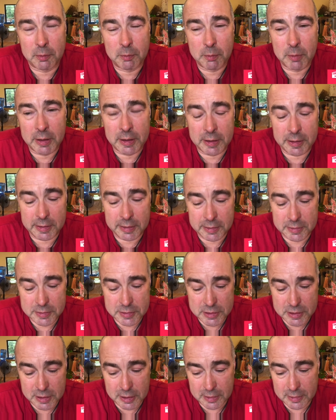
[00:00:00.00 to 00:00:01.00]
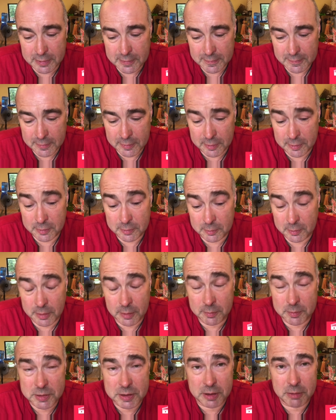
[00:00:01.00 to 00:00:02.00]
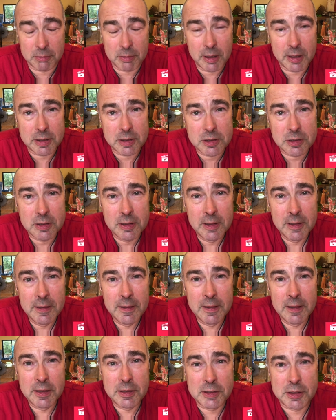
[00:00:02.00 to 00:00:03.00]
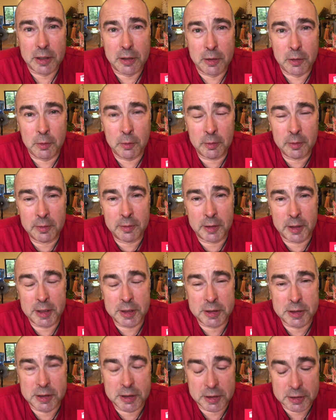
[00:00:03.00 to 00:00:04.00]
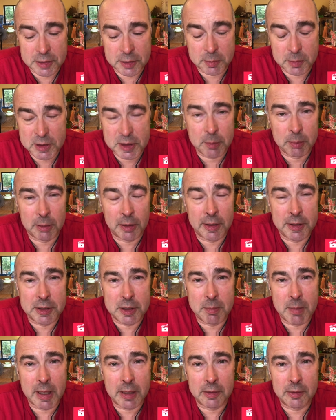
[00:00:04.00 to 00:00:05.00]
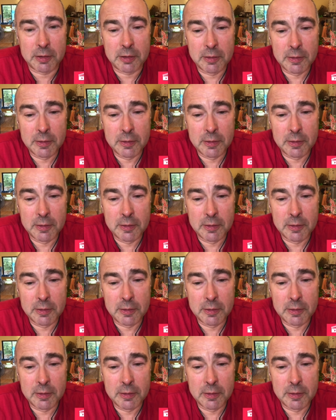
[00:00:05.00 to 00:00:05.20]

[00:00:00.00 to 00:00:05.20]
it's obviously rice. So it's just a supply and demand.